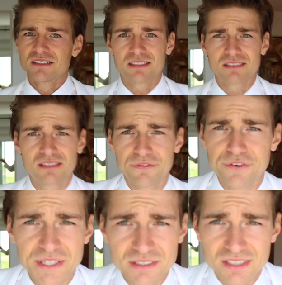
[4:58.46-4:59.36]
since the
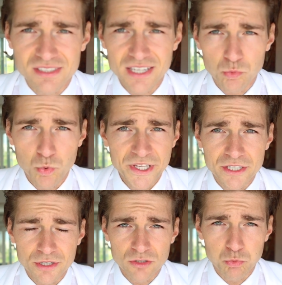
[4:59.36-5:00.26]
fragrances get
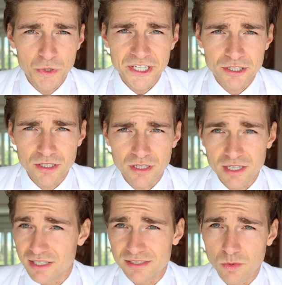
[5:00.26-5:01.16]
weaker and weaker,
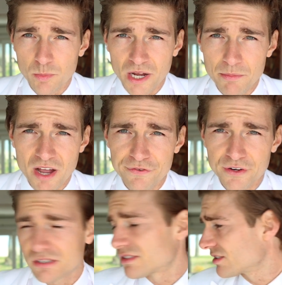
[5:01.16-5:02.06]
unless you buy my
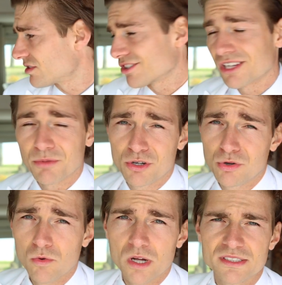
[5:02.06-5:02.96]
fragrances or some
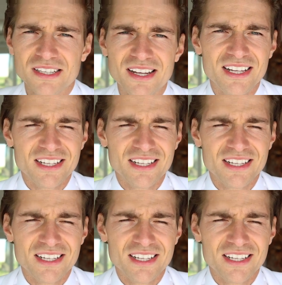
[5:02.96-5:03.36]
cool ones,